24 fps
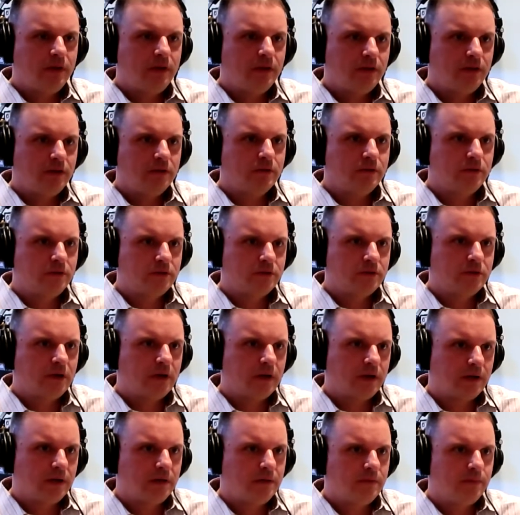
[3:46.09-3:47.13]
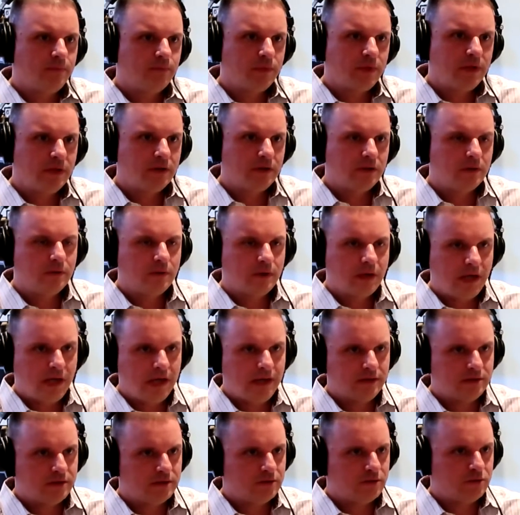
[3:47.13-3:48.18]
you're talking,
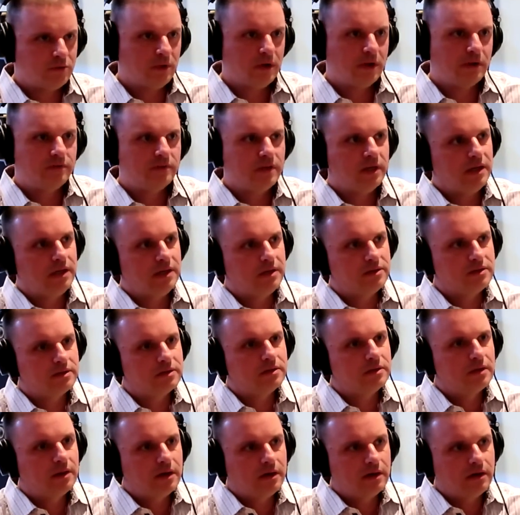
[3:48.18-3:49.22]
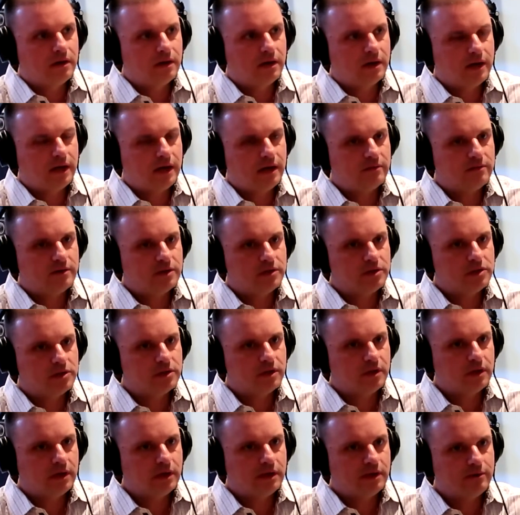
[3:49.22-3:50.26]
8 to 12 days on average,
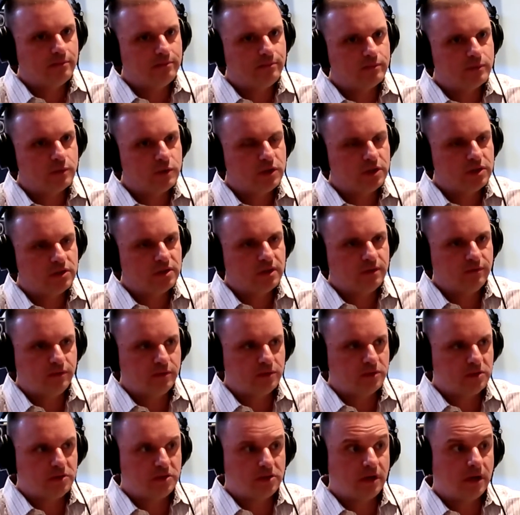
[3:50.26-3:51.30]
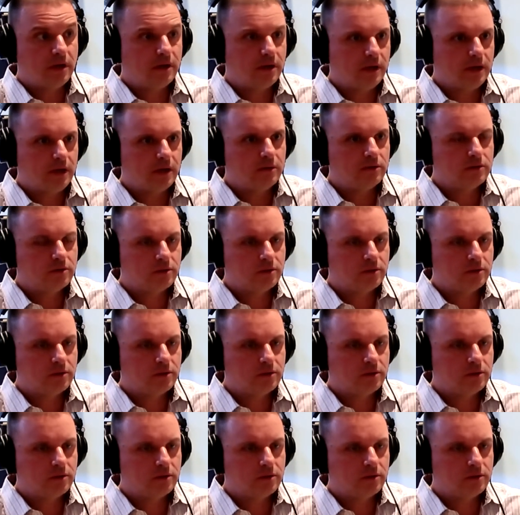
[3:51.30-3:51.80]
just if you're just starting out,